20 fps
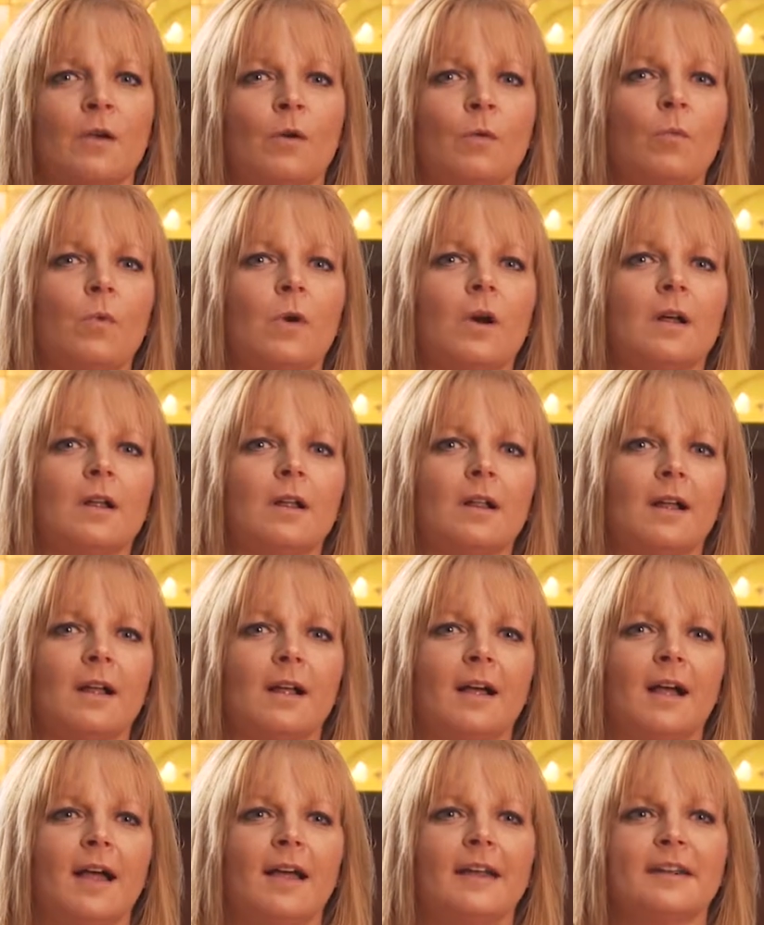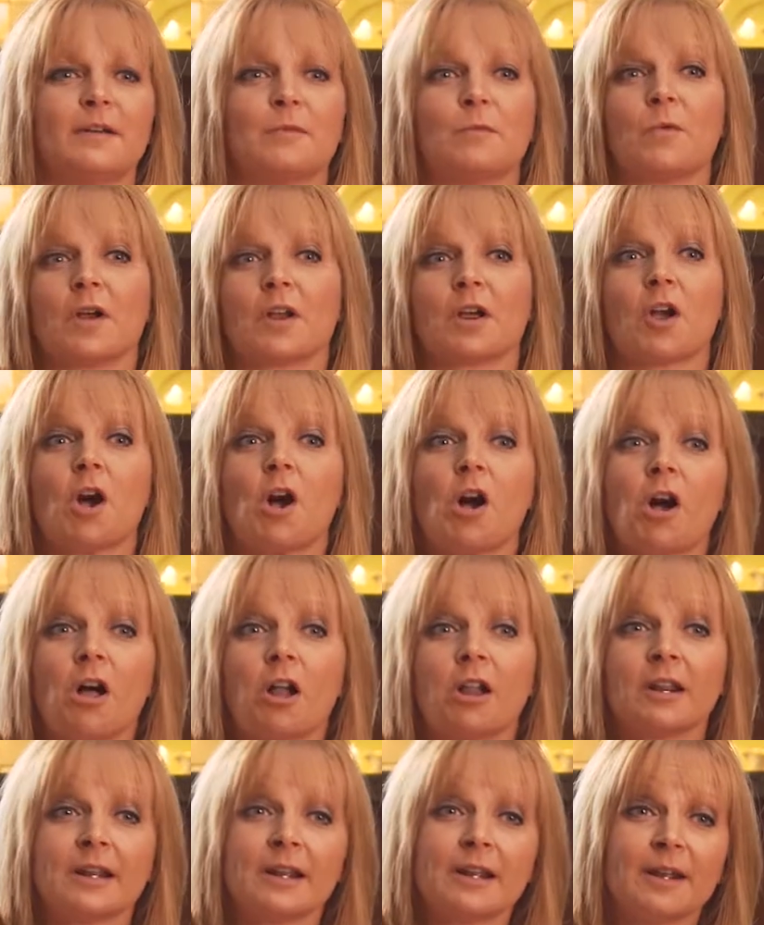Well, I didn't want to
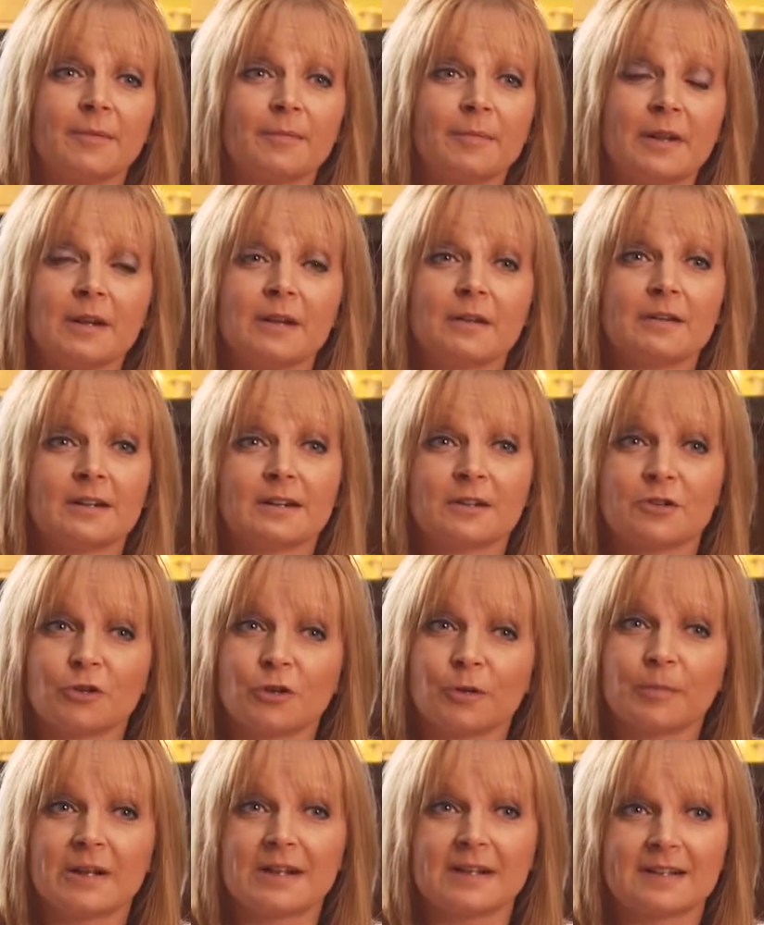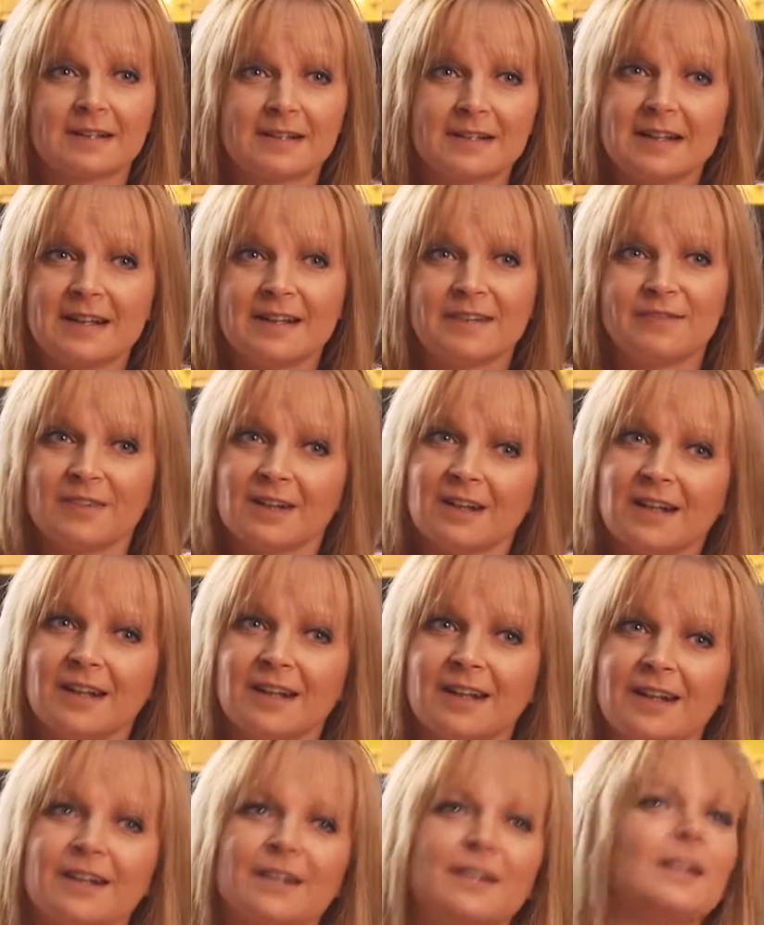call him and disturb his
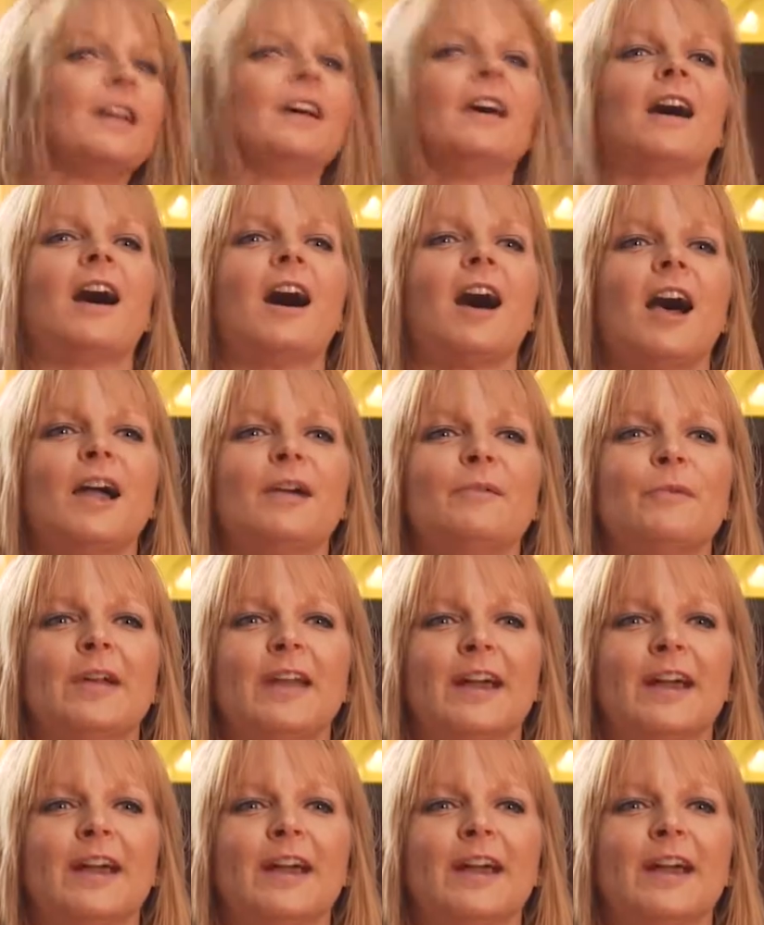evening, and I would